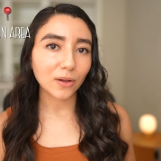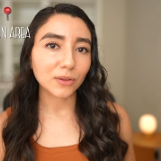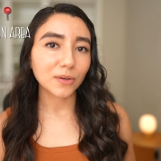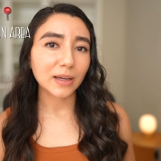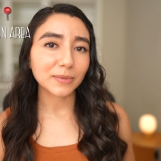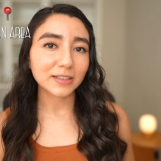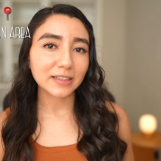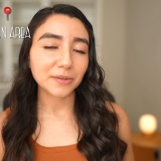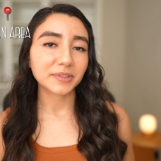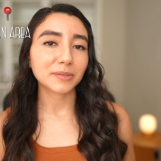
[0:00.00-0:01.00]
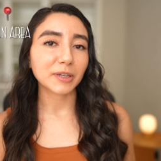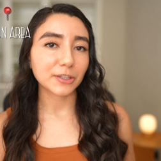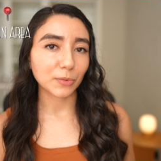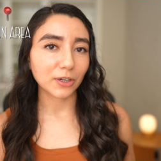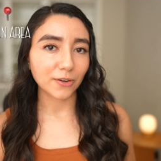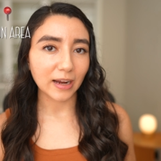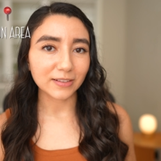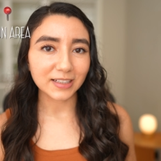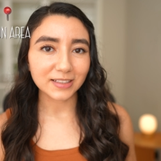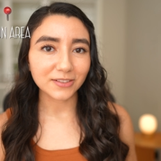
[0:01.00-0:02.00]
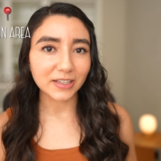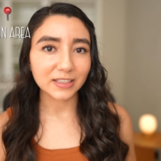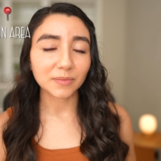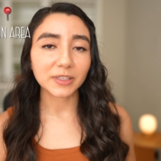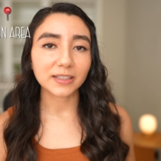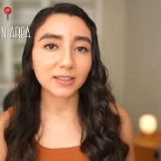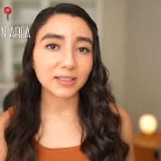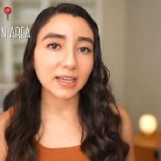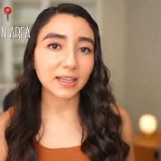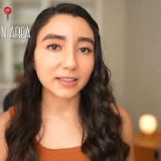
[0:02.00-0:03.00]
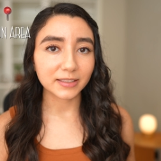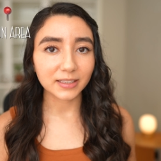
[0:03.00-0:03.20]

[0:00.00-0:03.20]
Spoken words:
although I will say it was much more crowded, so just something to take into